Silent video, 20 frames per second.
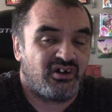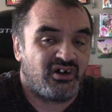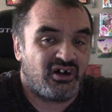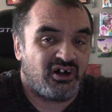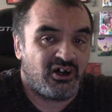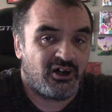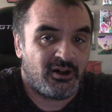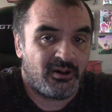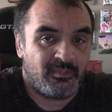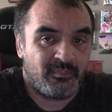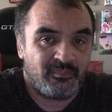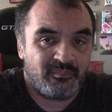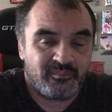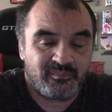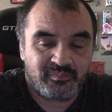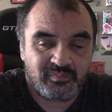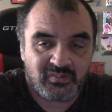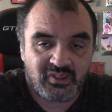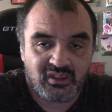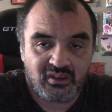um,
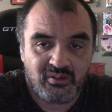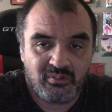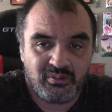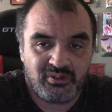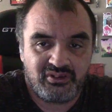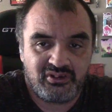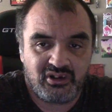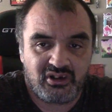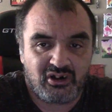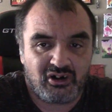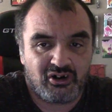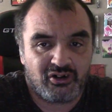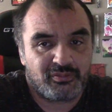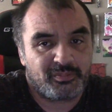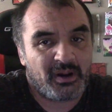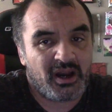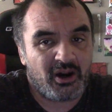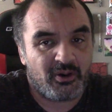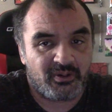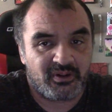with Tikal's
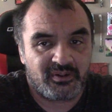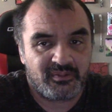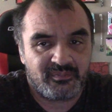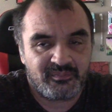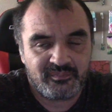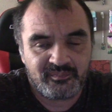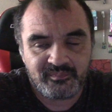power.